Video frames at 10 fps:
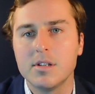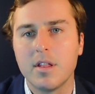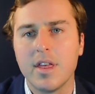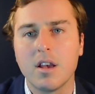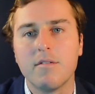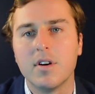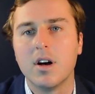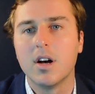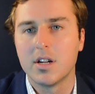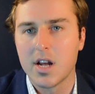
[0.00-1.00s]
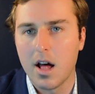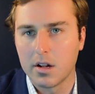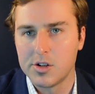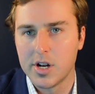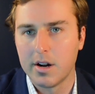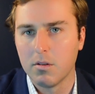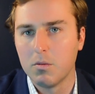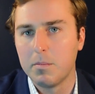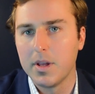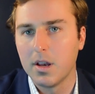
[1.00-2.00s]
Think of a Dollar General
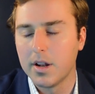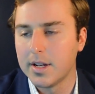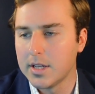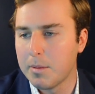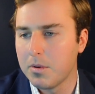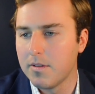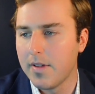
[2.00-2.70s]
would be a good example of